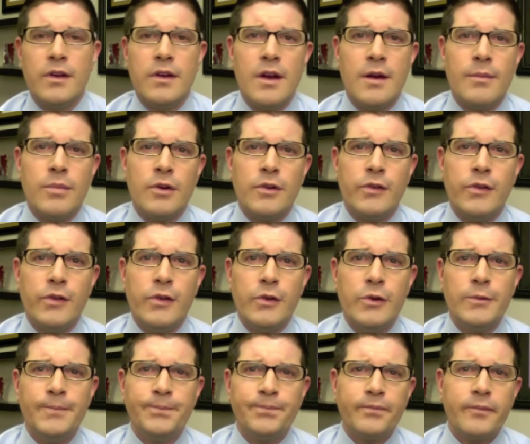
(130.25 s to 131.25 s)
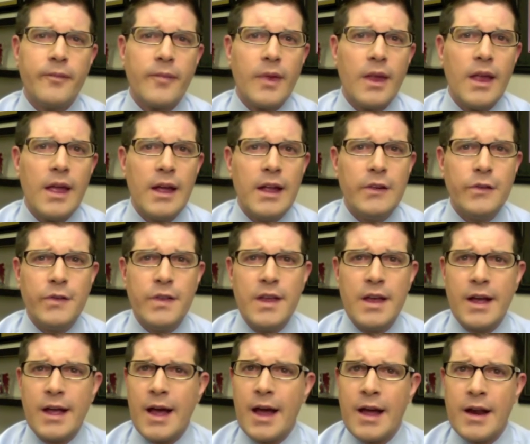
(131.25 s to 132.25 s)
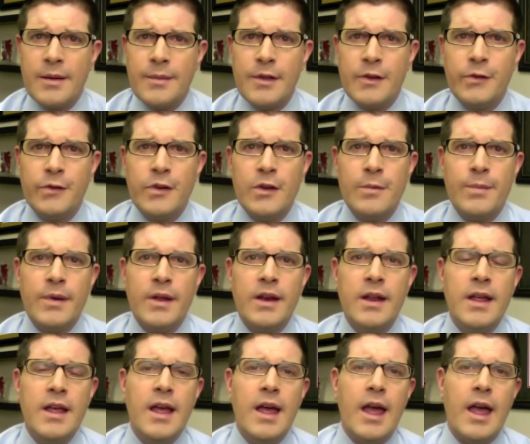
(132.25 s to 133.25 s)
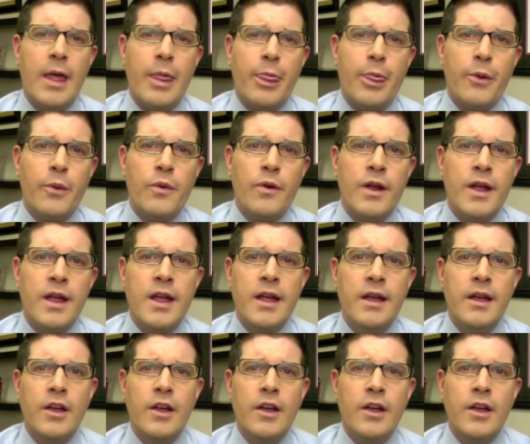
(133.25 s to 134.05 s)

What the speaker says: Number two, it's the economy, stupid. And 3,